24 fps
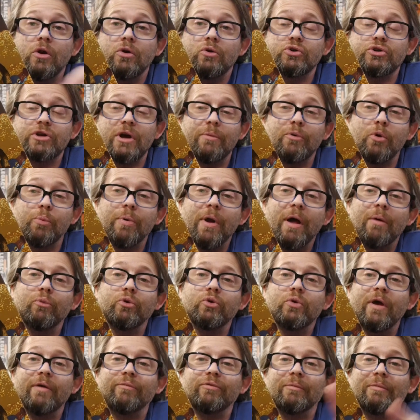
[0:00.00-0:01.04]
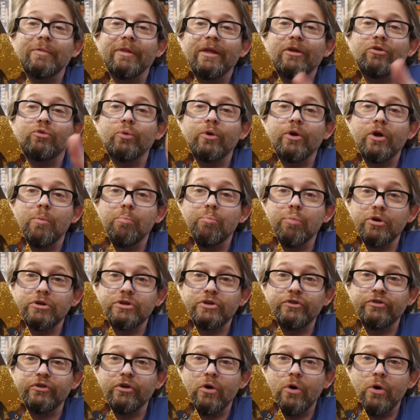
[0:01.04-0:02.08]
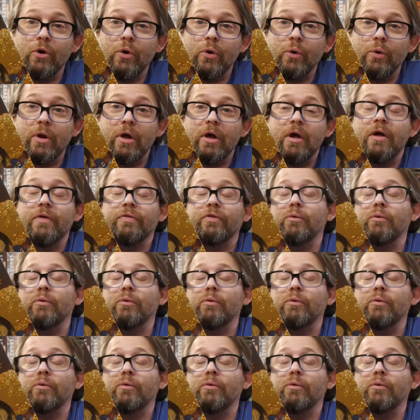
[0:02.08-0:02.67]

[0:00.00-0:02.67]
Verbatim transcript: No shop, no problem. We do have some links where you can purchase your own.